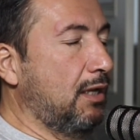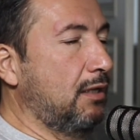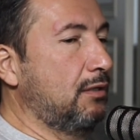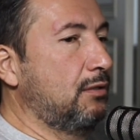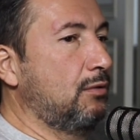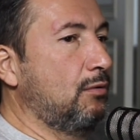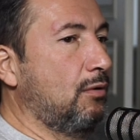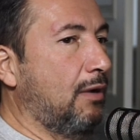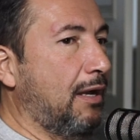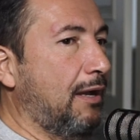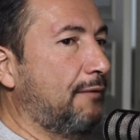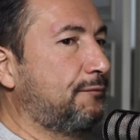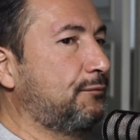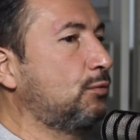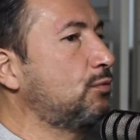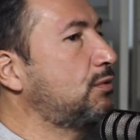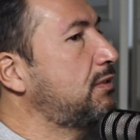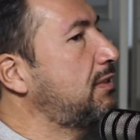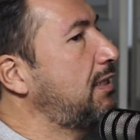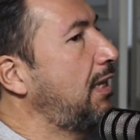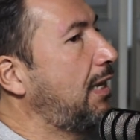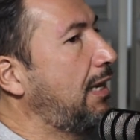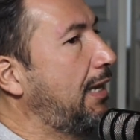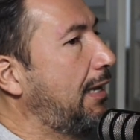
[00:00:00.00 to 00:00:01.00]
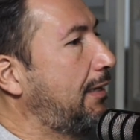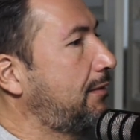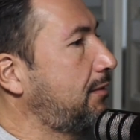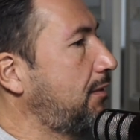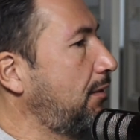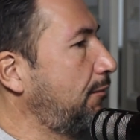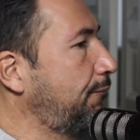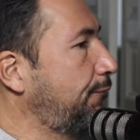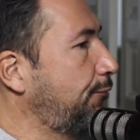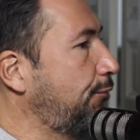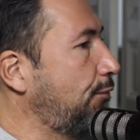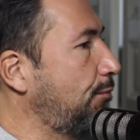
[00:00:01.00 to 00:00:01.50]
you have to select
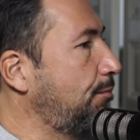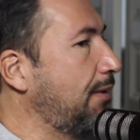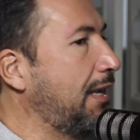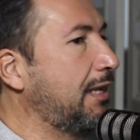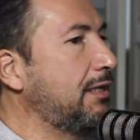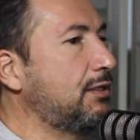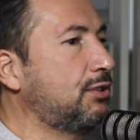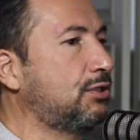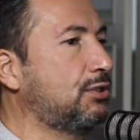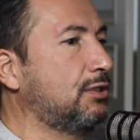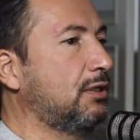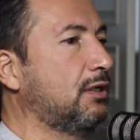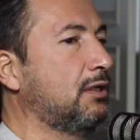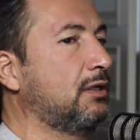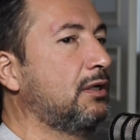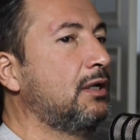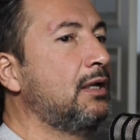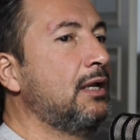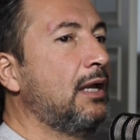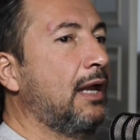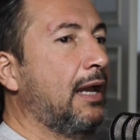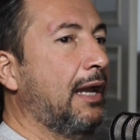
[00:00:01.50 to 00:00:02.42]
information